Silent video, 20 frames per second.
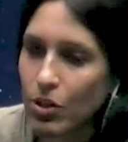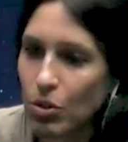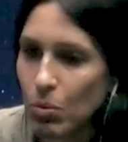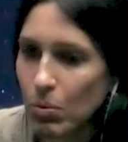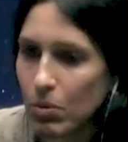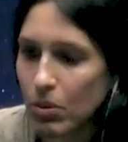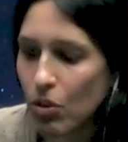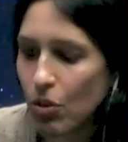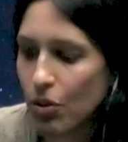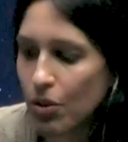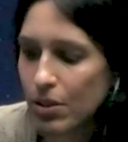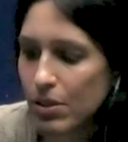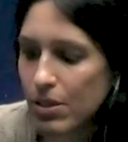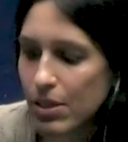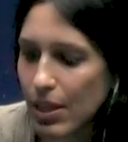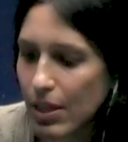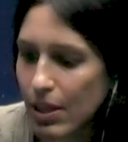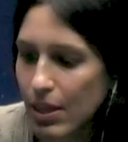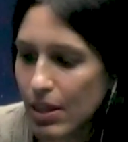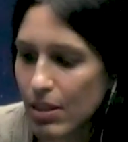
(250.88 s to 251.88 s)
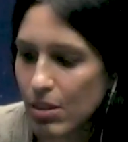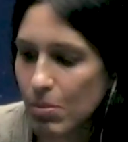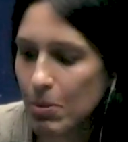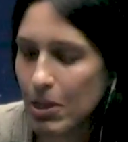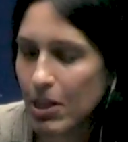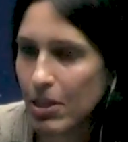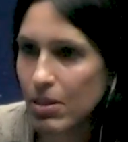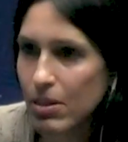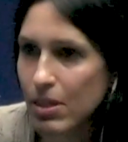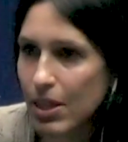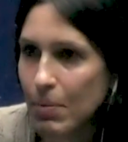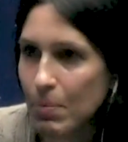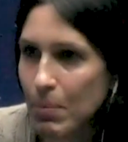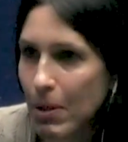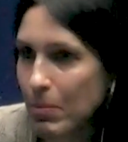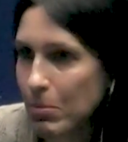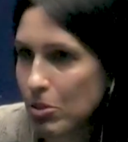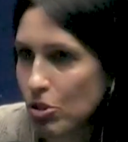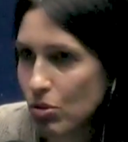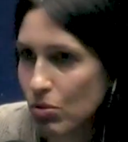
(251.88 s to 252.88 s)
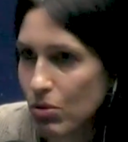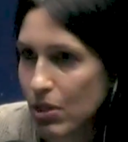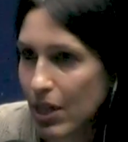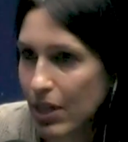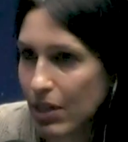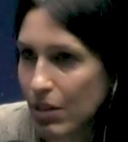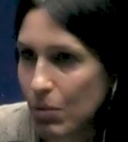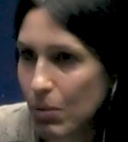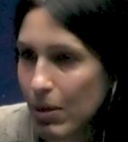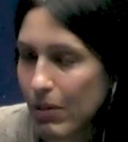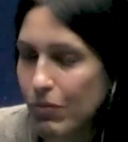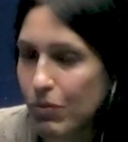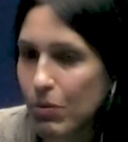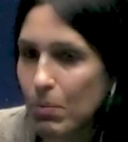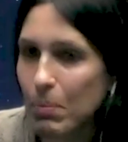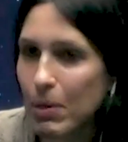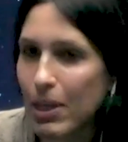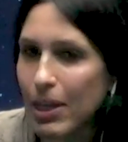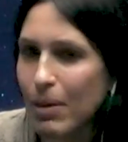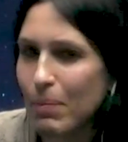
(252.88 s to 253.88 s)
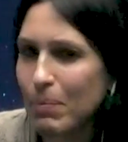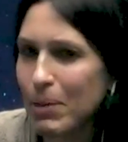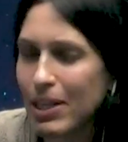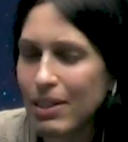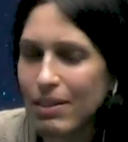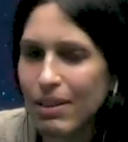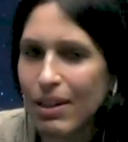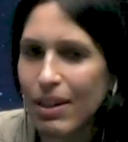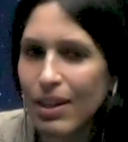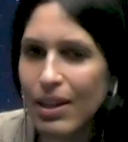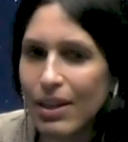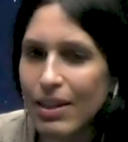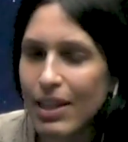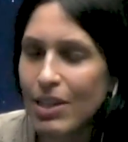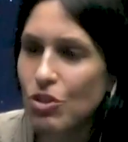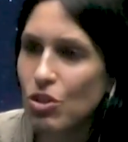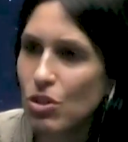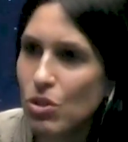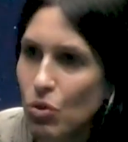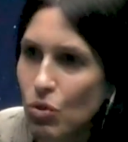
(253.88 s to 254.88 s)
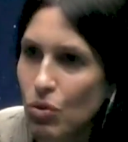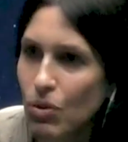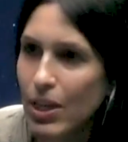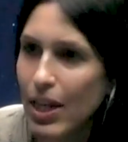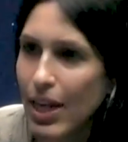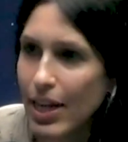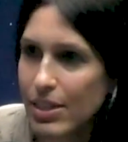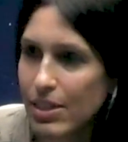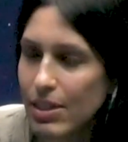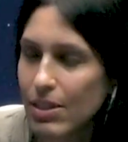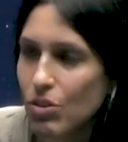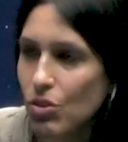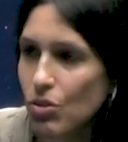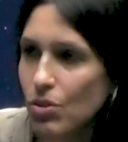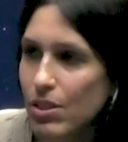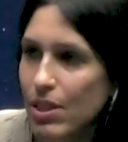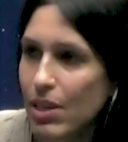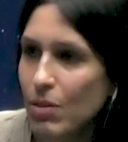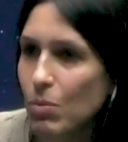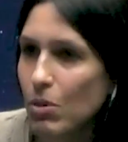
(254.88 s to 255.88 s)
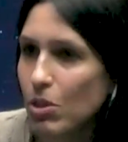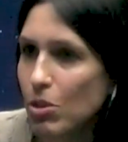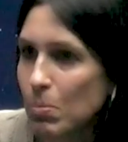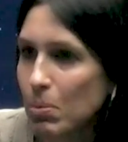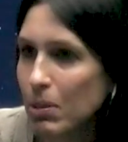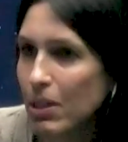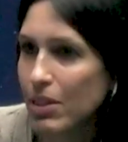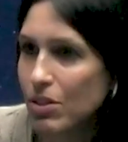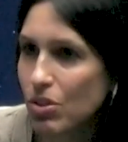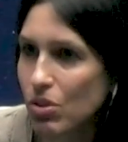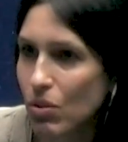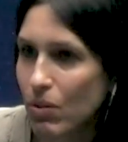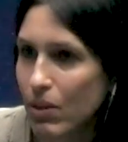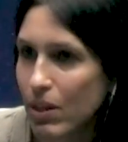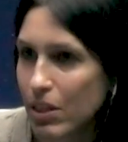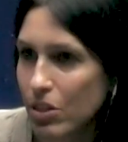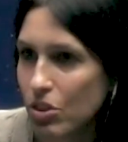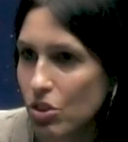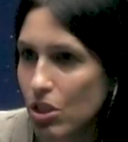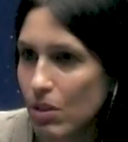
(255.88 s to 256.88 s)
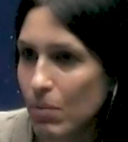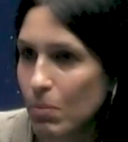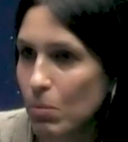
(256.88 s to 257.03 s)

don't want her to see this because then maybe she'll take it away from me. I mean, that just creates, as you said, where you place your energy,